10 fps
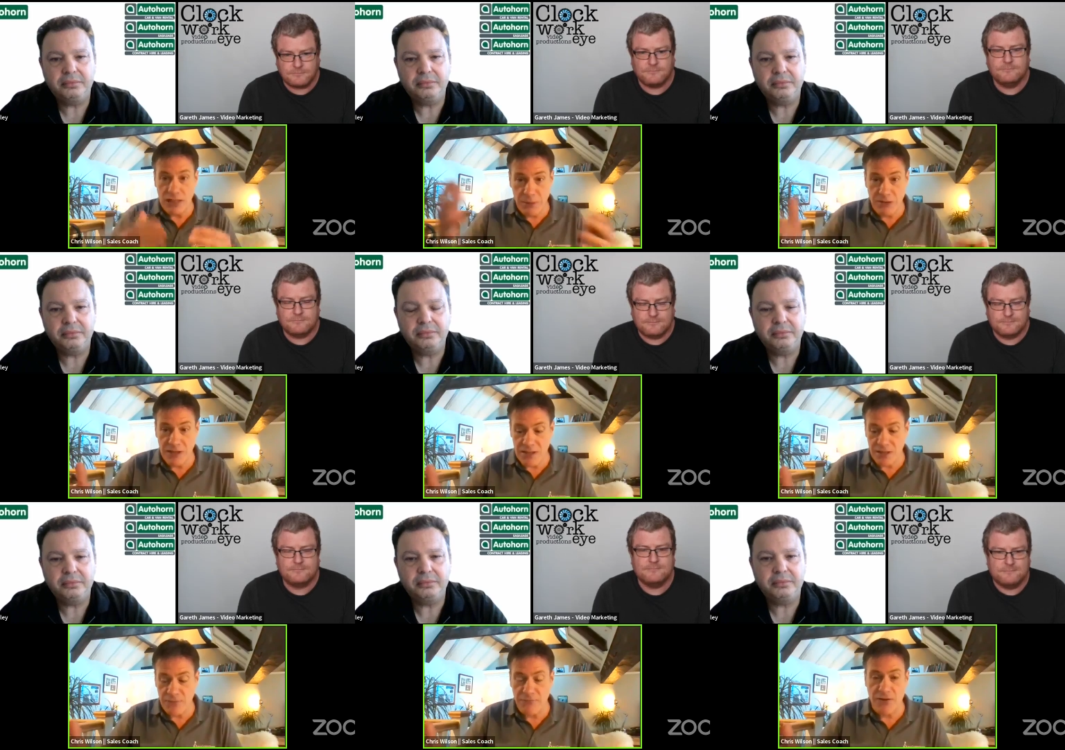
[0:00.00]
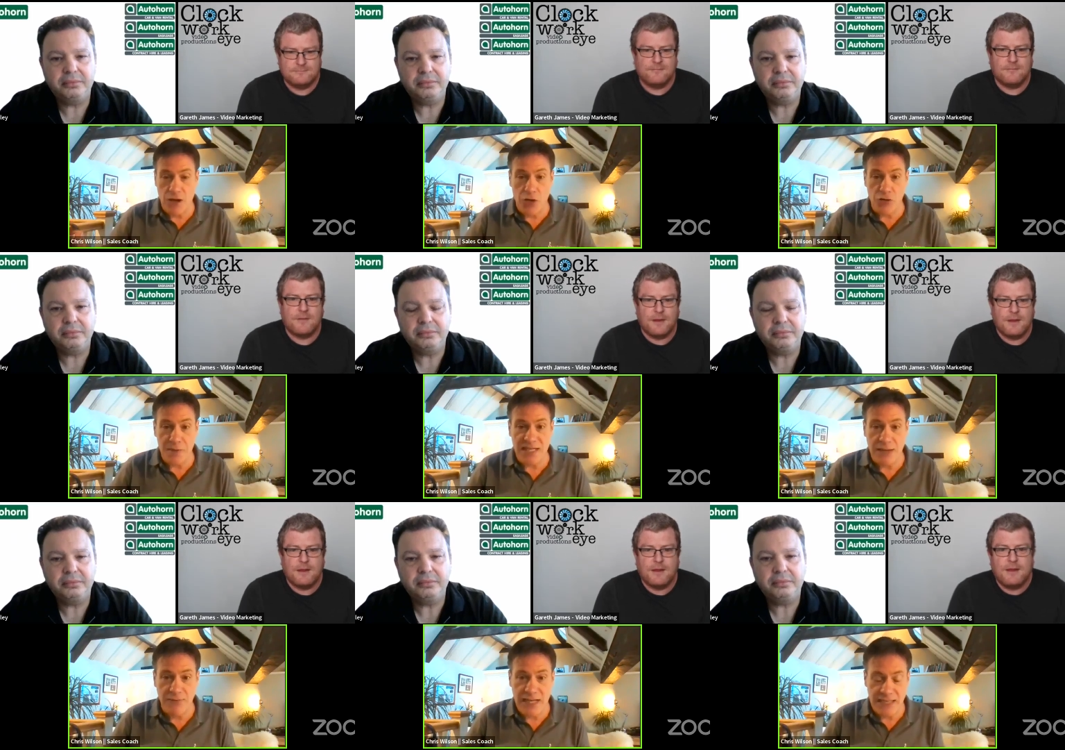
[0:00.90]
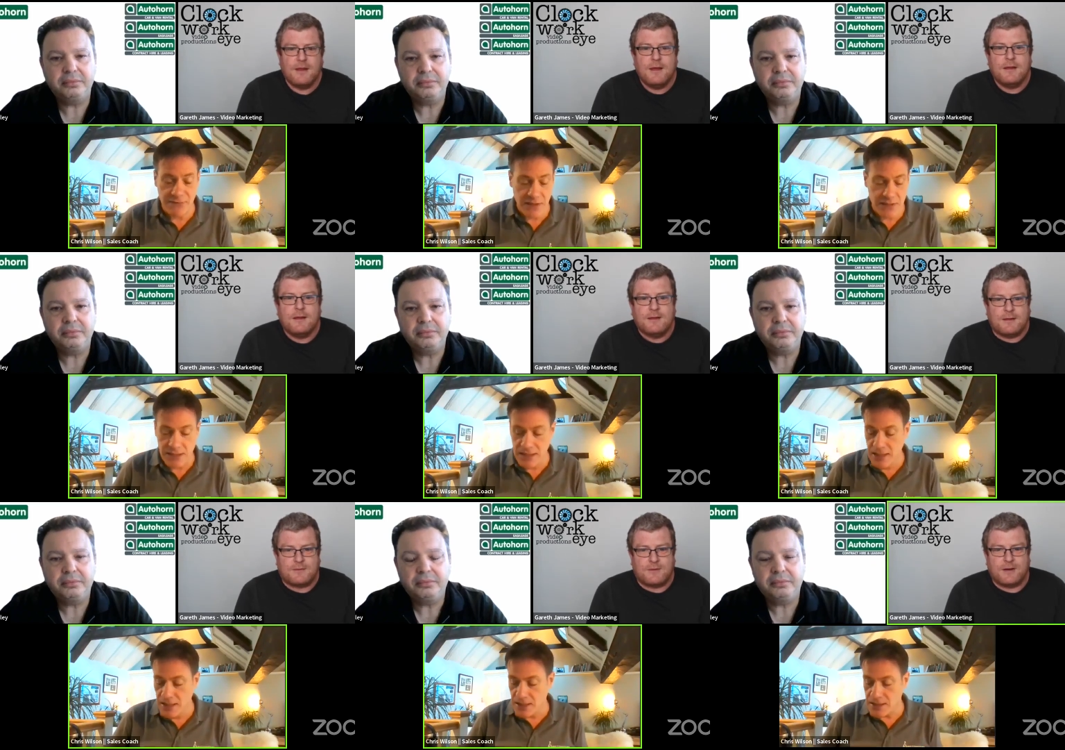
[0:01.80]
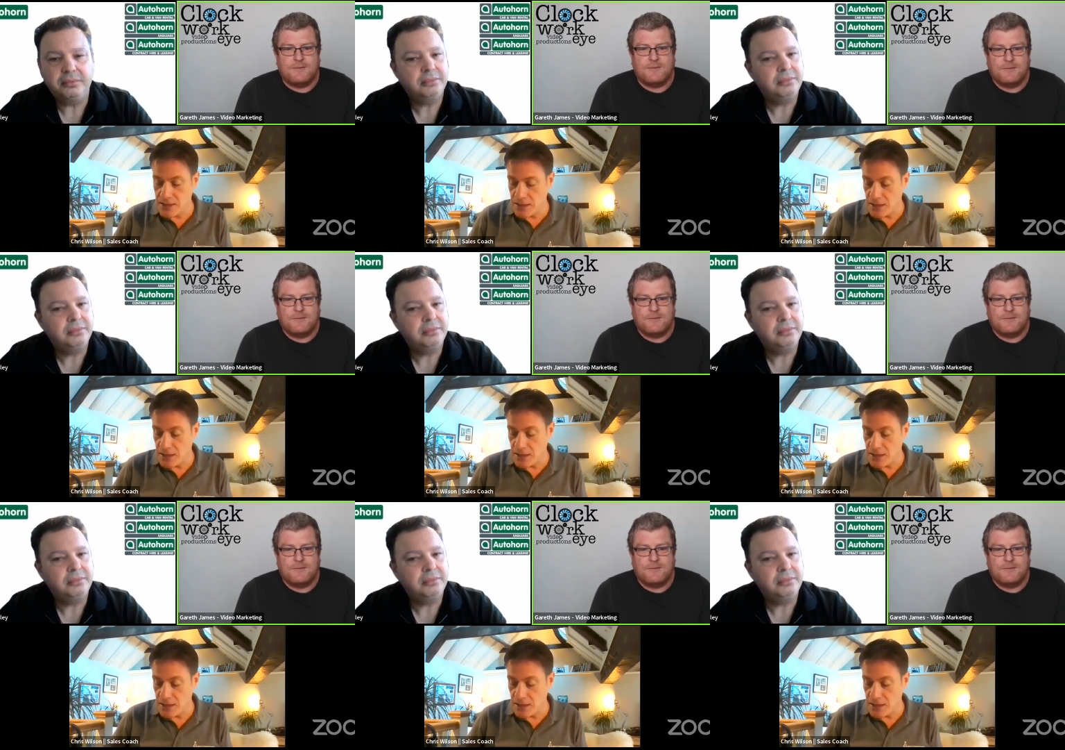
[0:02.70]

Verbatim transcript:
Speaker 1: experience of 100% effectiveness. That's right.